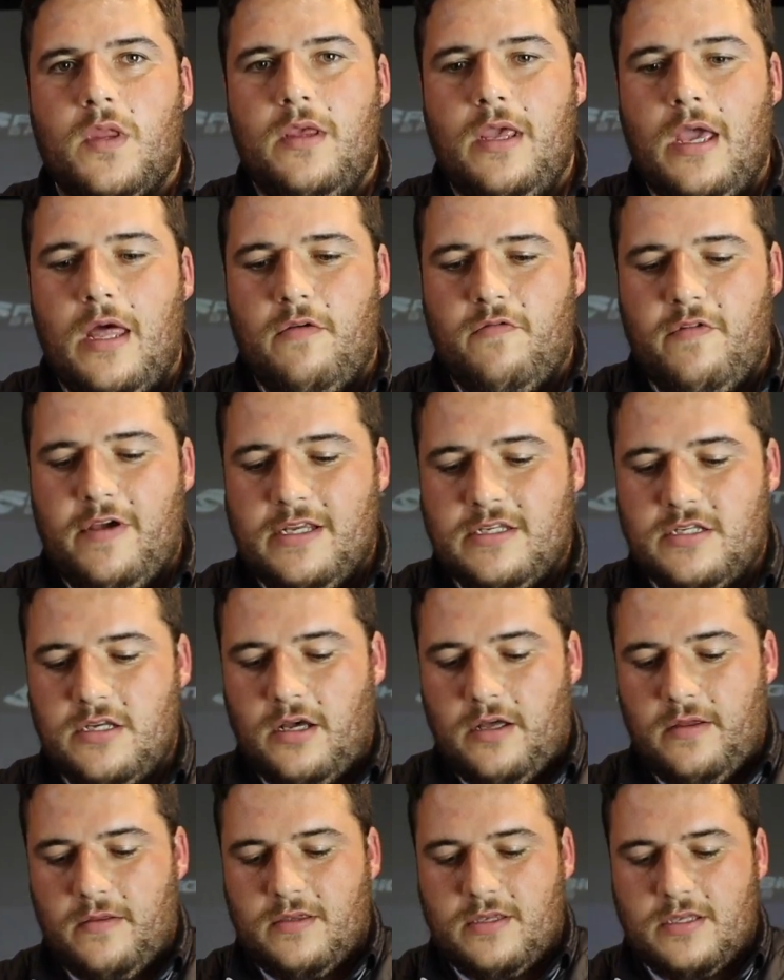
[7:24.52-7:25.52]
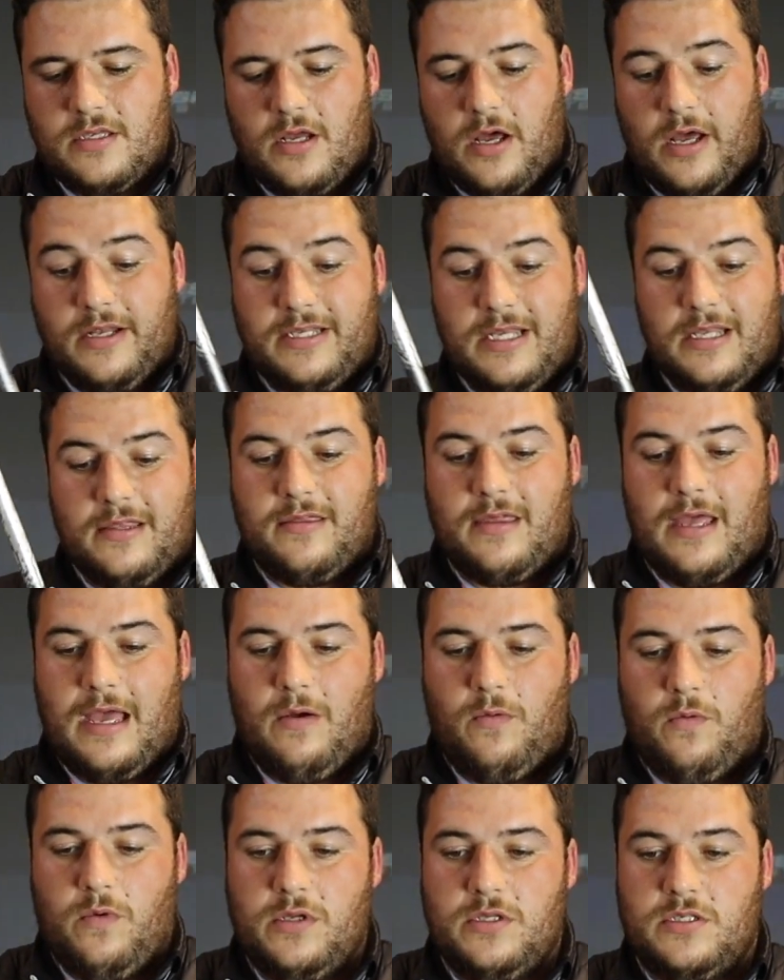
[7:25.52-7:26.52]
Yeah, the reason I did
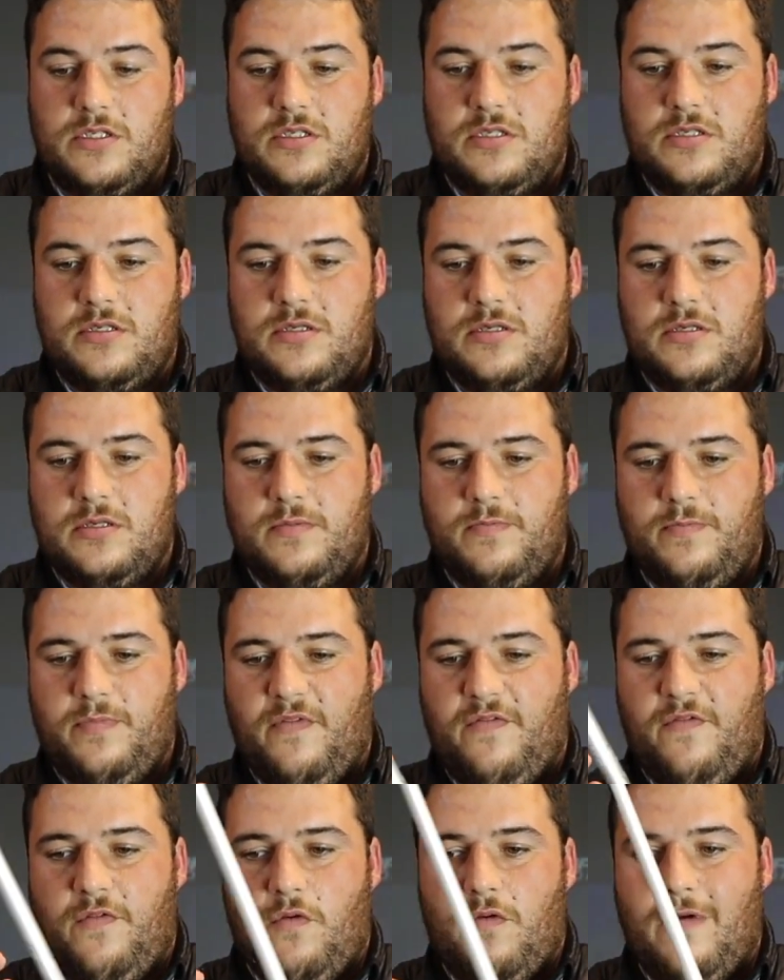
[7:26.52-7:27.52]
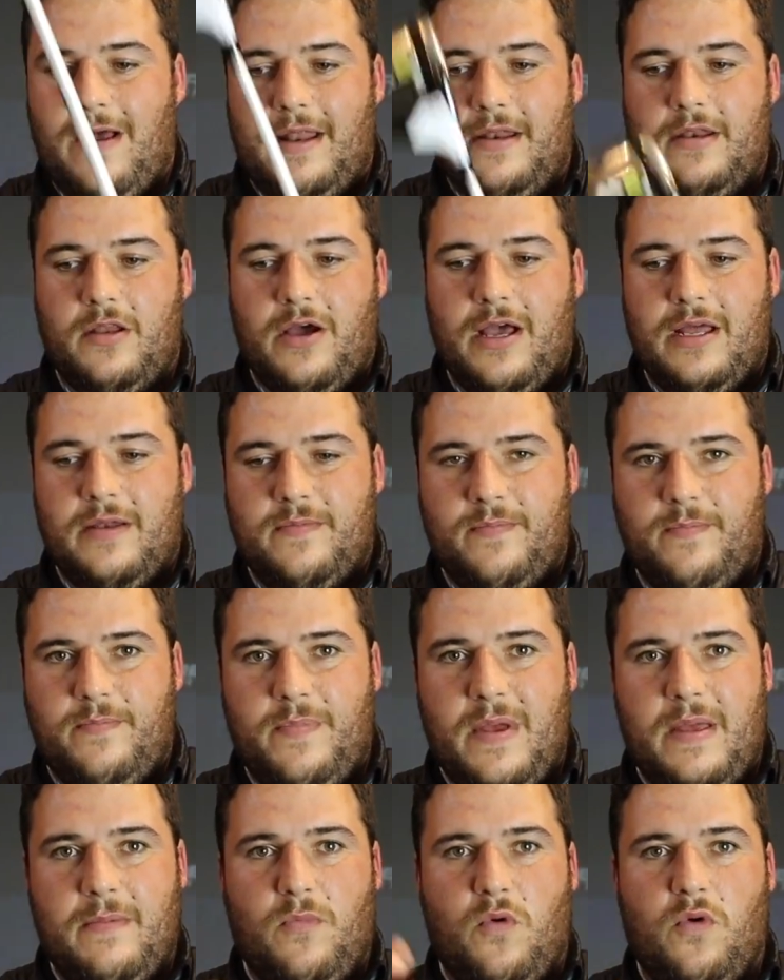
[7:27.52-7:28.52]
that was beforehand I had a
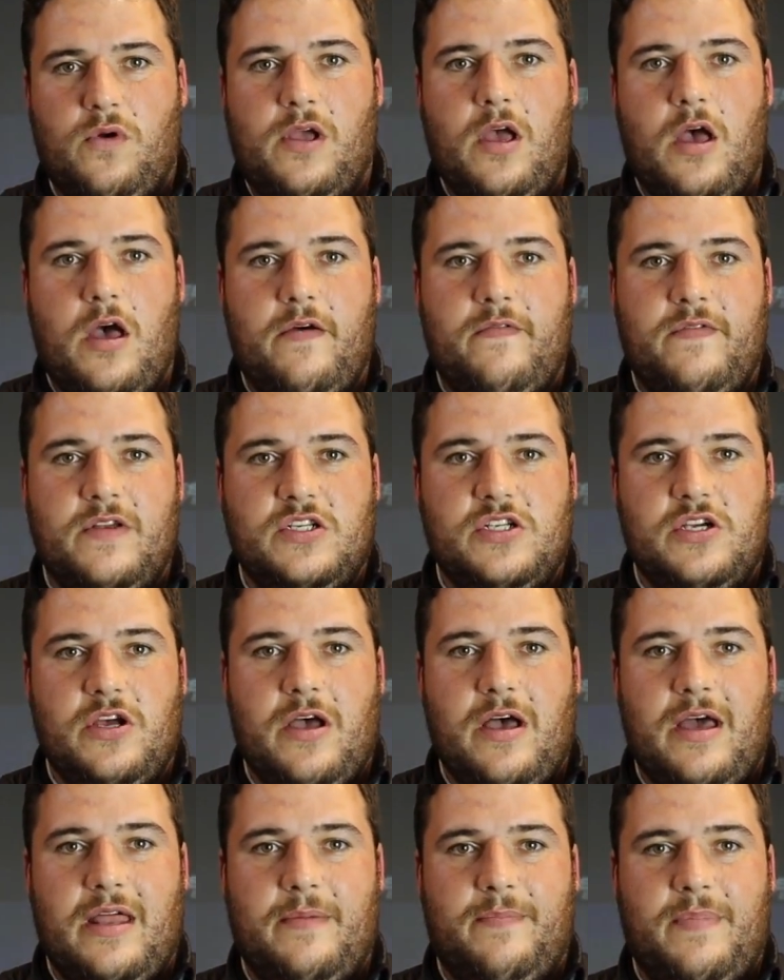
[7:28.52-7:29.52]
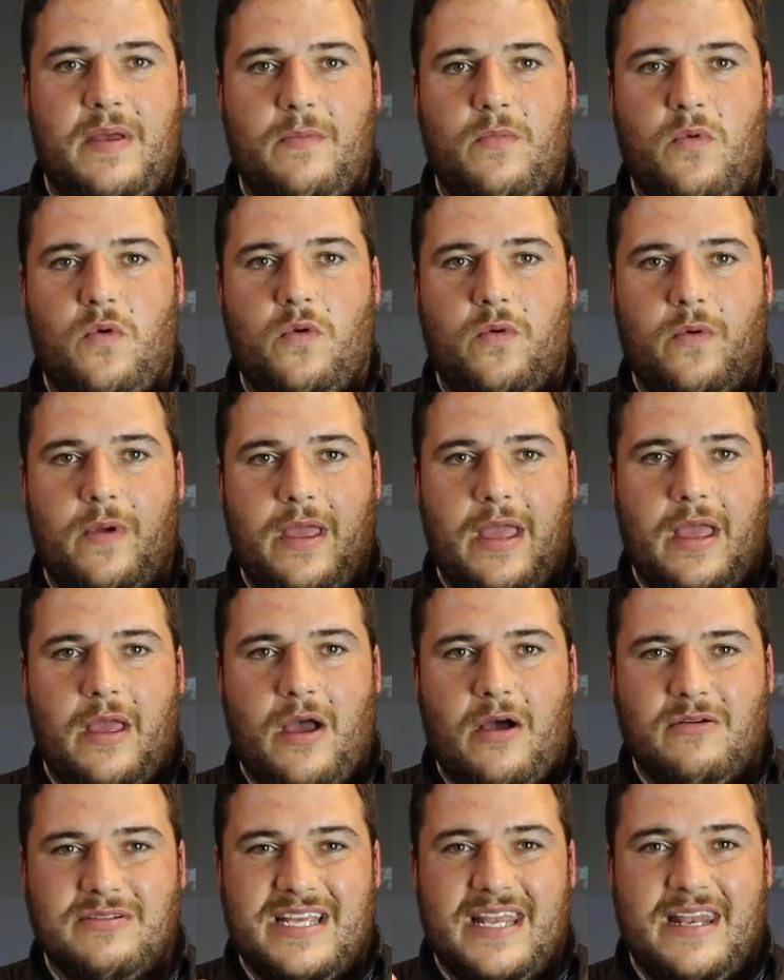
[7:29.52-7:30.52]
bit more curvature, I
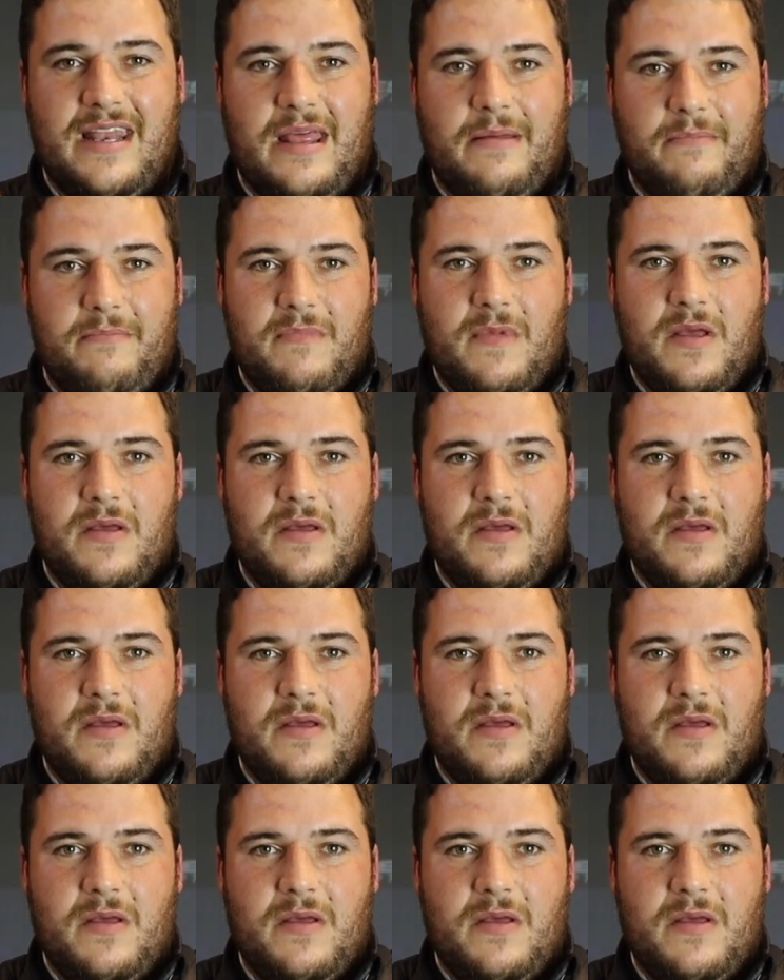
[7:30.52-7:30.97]
was hitting it